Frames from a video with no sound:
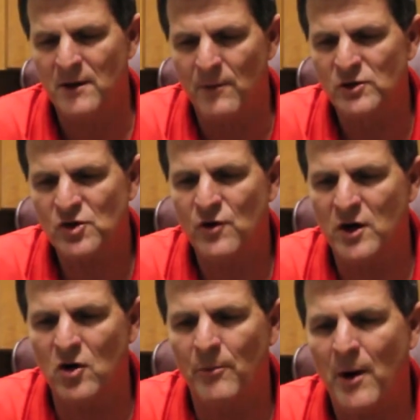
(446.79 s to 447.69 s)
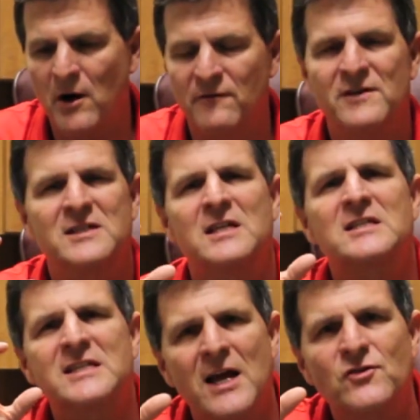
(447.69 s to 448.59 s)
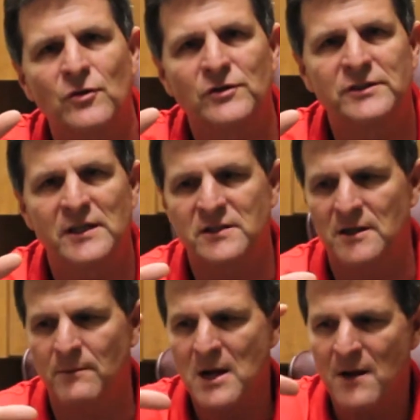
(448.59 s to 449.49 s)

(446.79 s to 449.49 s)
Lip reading: the most critical part of it is the central system,